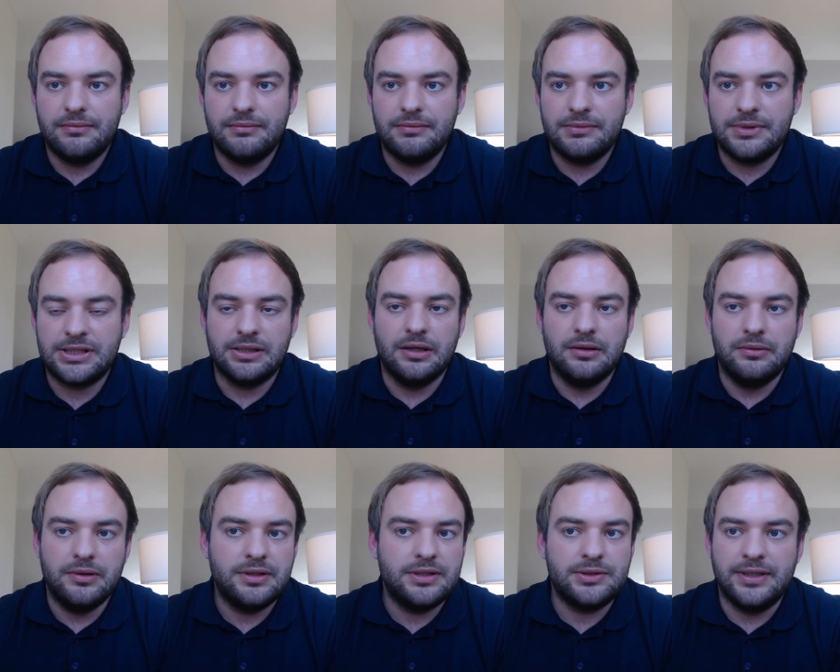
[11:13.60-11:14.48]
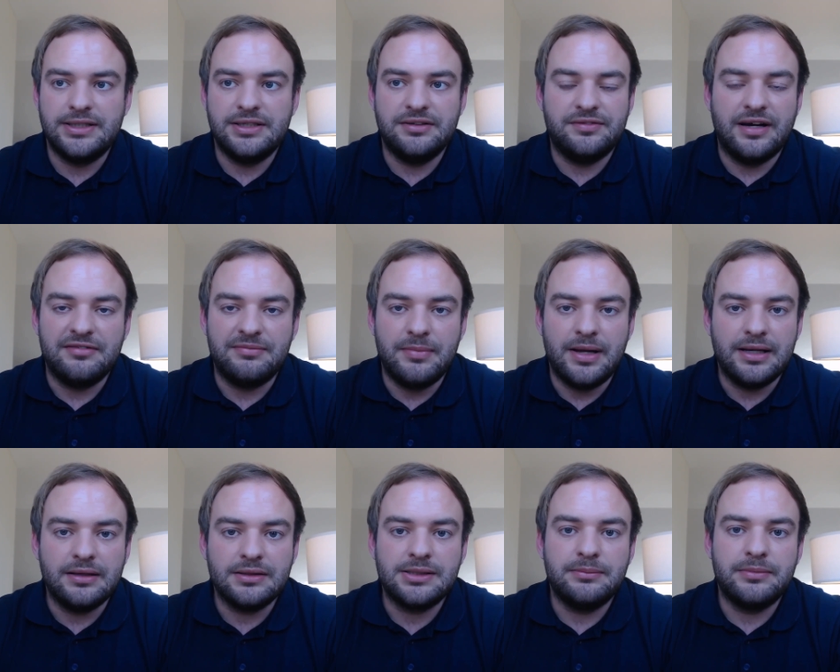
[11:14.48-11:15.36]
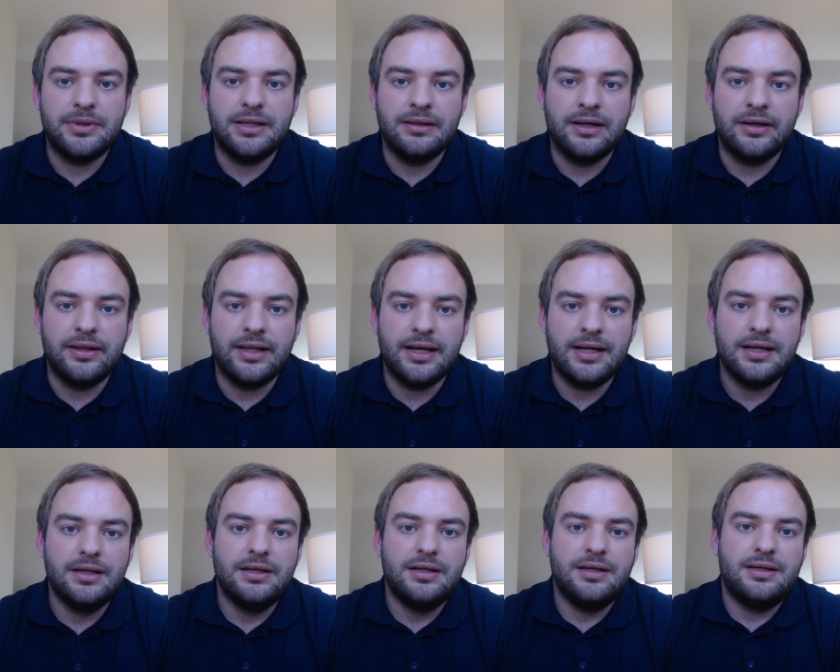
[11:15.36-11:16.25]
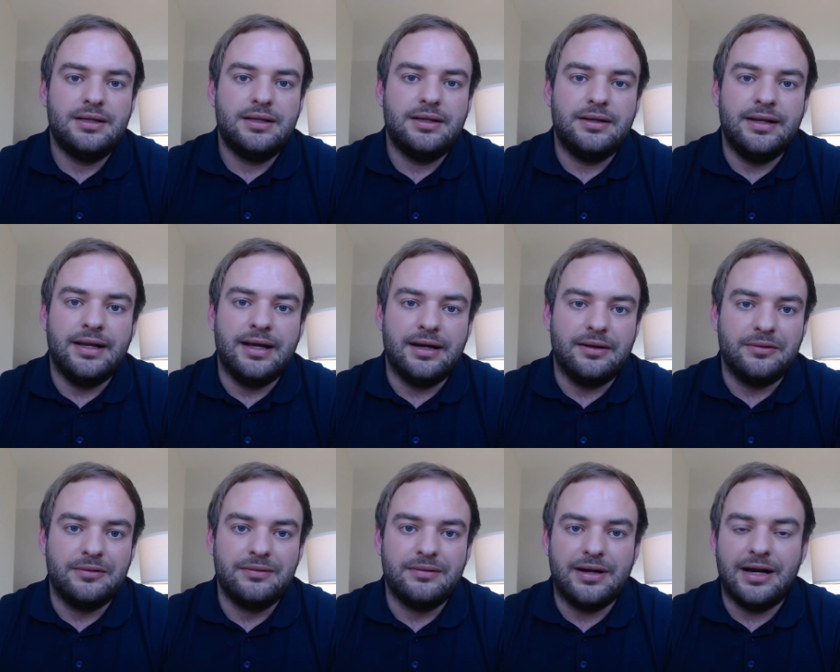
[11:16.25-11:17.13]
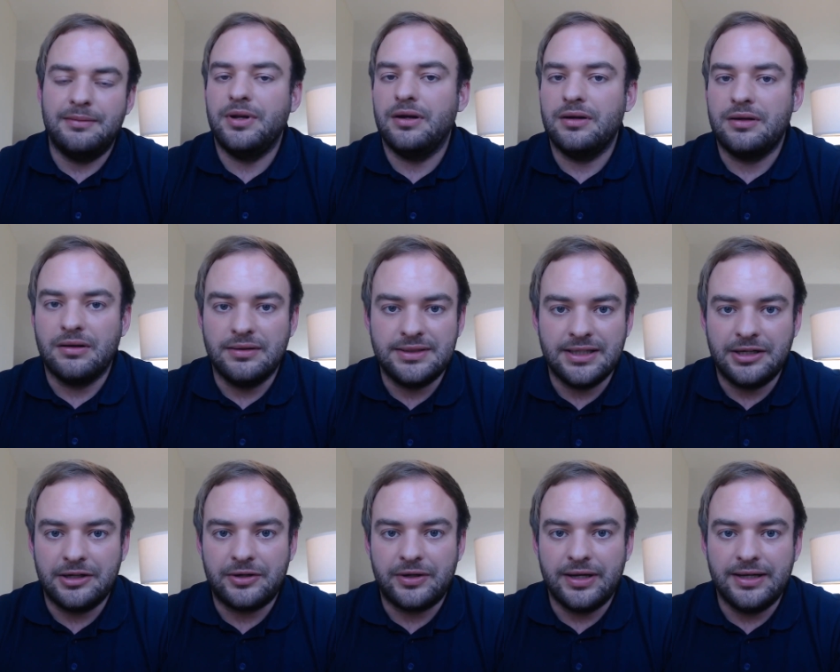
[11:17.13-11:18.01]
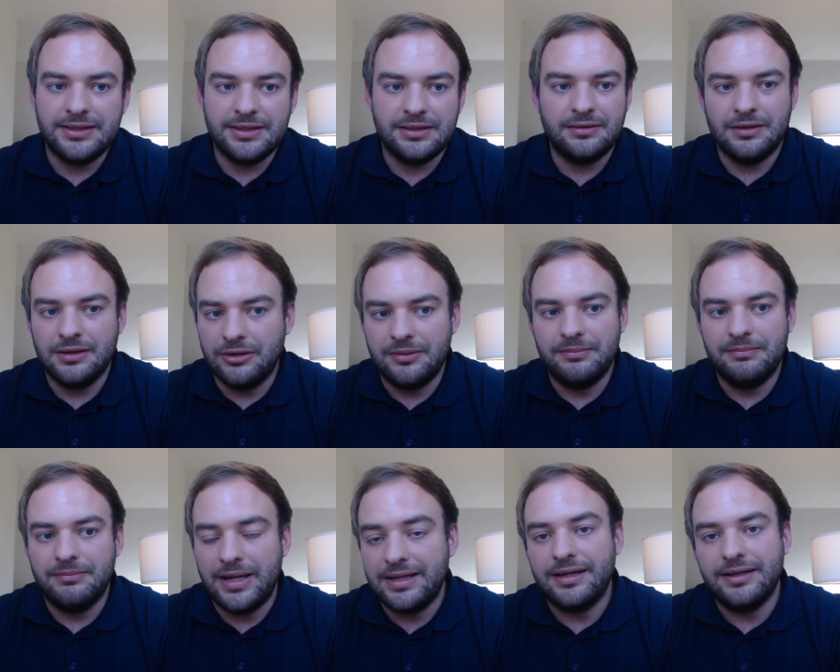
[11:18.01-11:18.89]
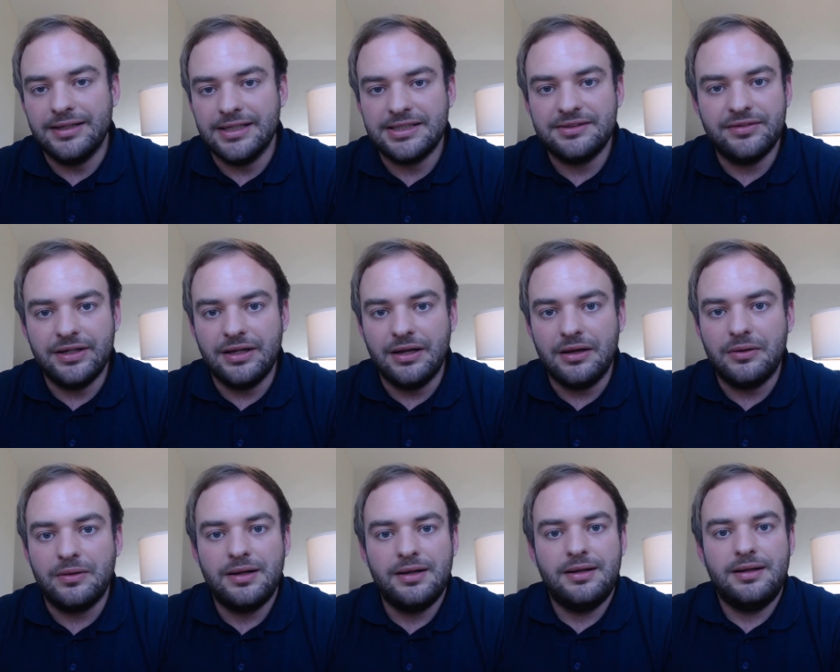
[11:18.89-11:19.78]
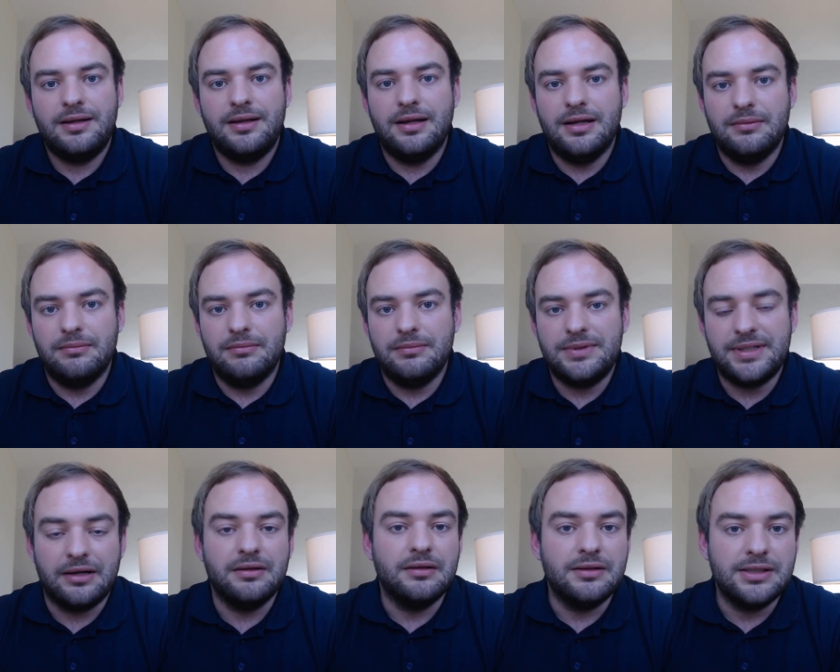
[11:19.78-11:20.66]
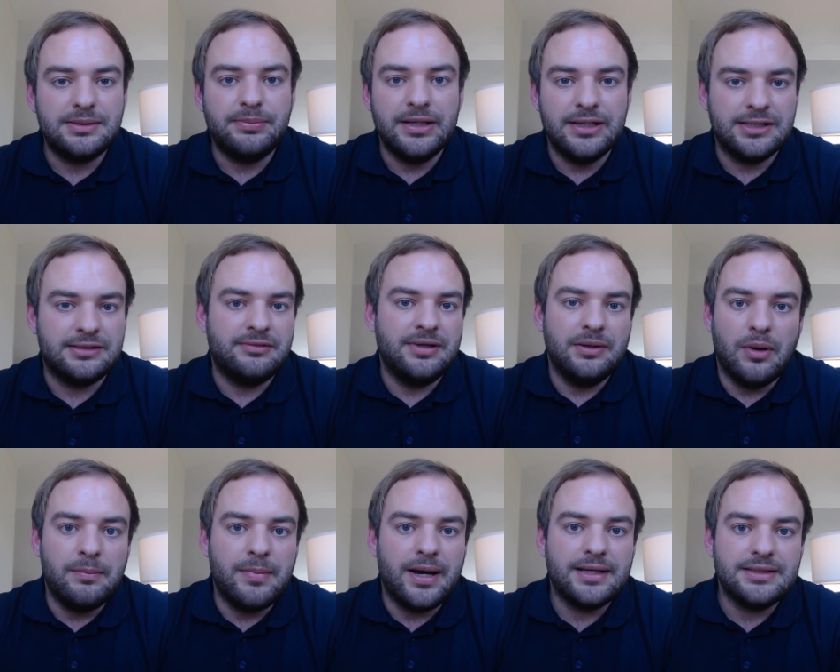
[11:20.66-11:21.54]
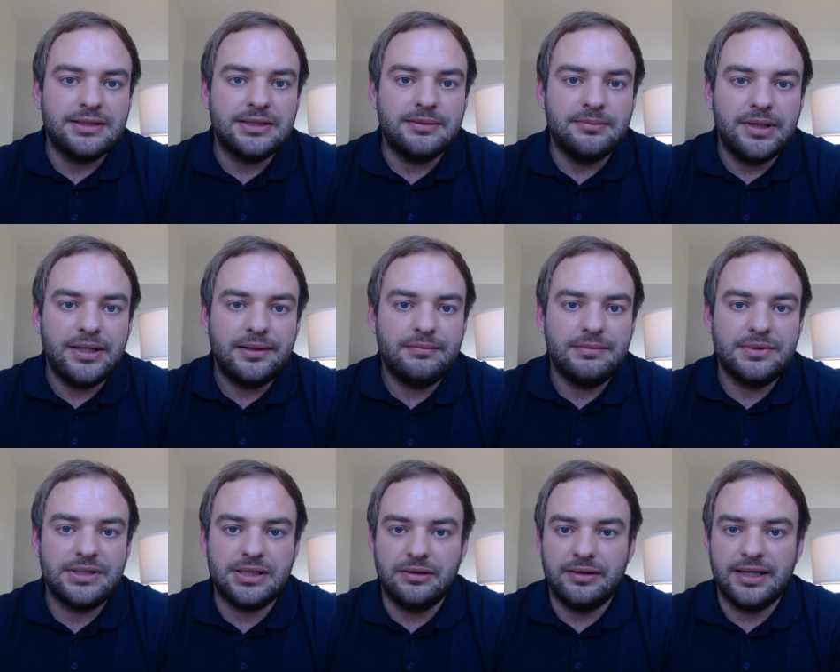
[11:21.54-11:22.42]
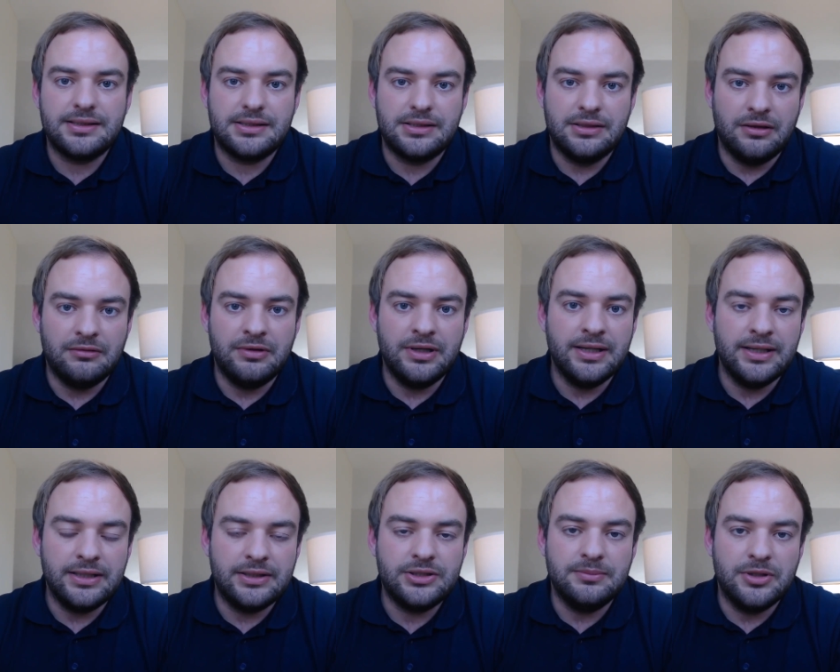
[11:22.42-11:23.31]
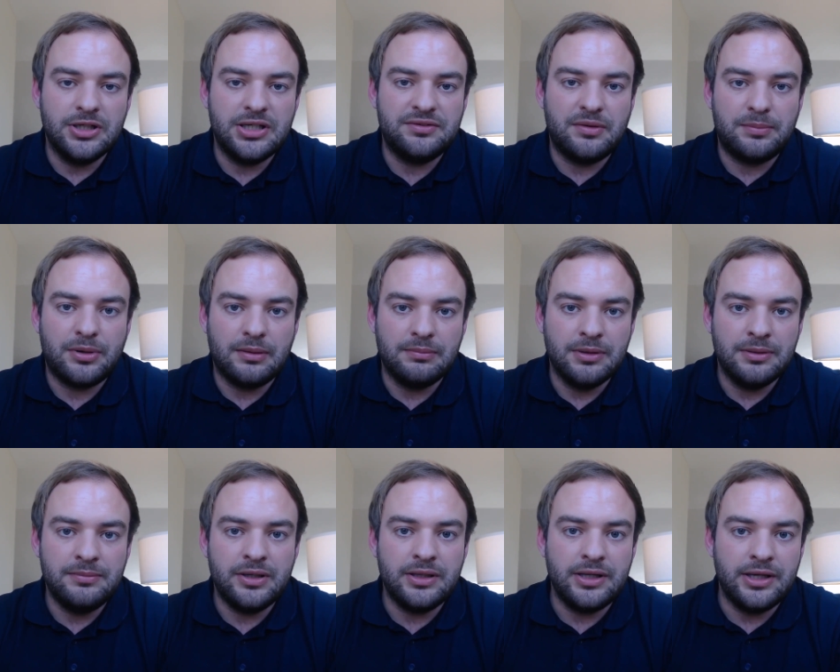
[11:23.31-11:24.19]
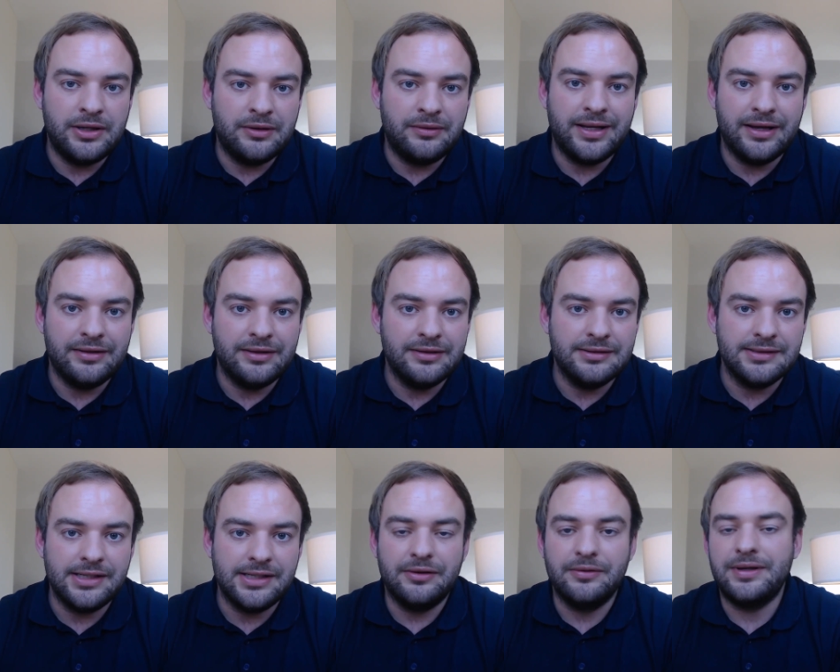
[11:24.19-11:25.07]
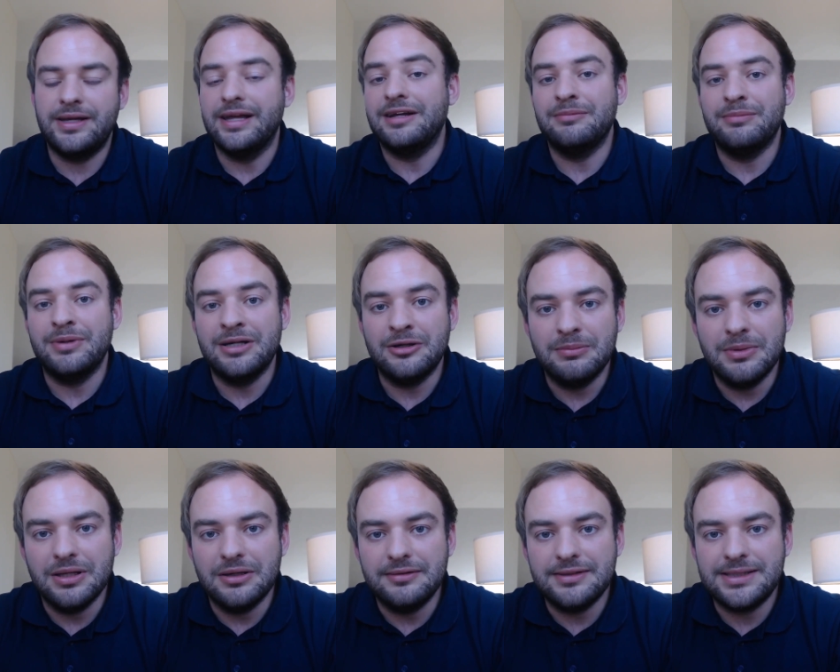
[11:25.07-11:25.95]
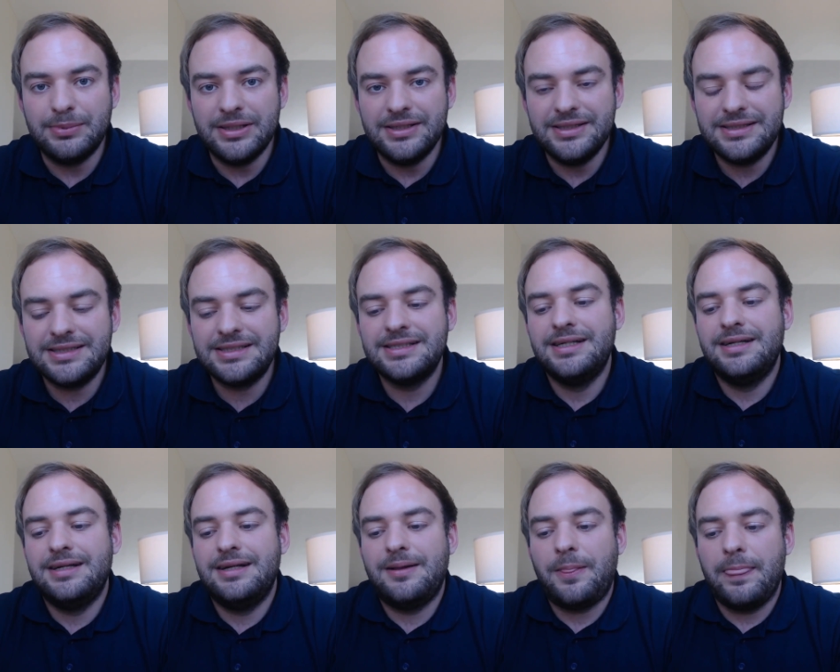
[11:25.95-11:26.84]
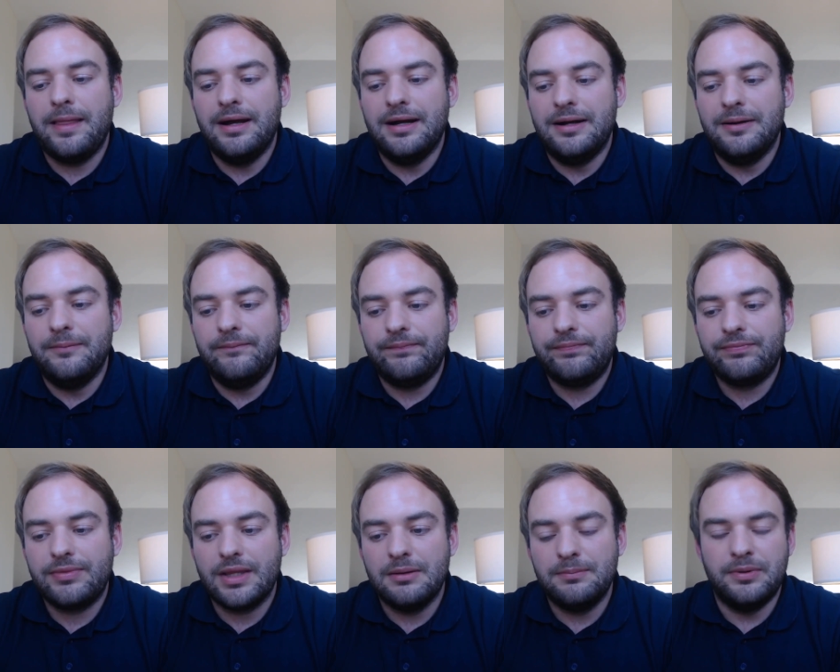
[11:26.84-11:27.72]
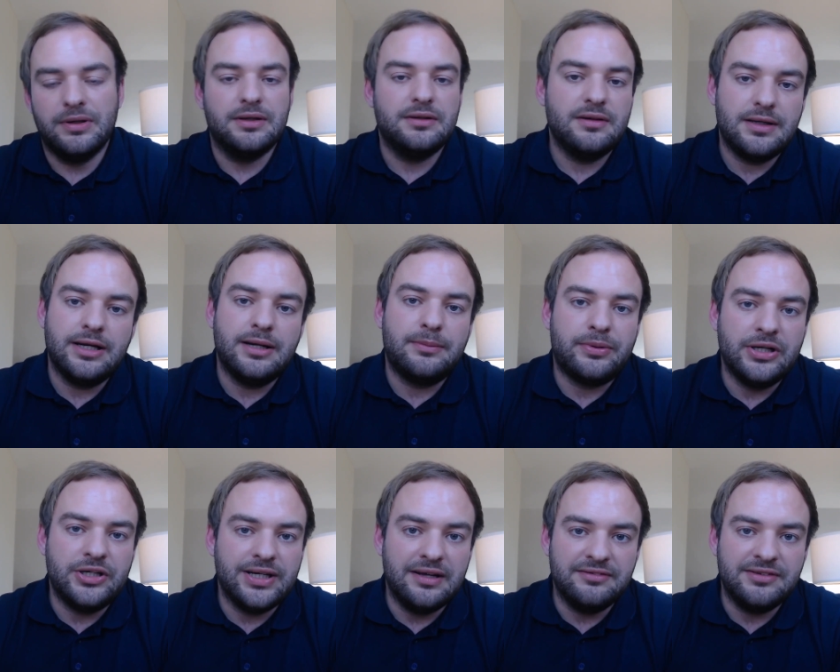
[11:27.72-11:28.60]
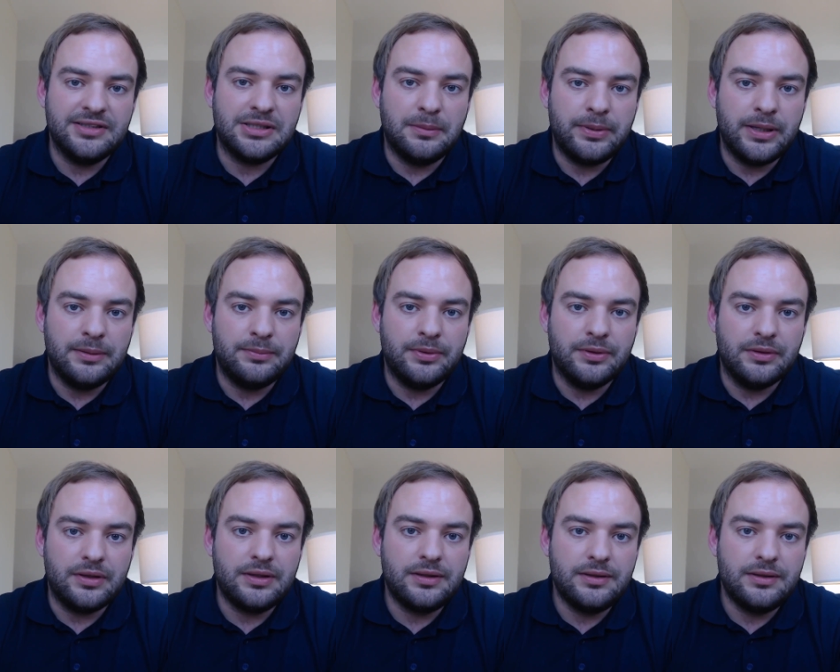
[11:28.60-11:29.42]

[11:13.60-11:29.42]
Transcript: slower, 25 meg or something like that. Now, I'm not a content creator, although I'm making this video. Download speed is really what matters to me, so that's not really too much of a problem that you don't get those, gigabit upload speeds. But I appreciate for some people,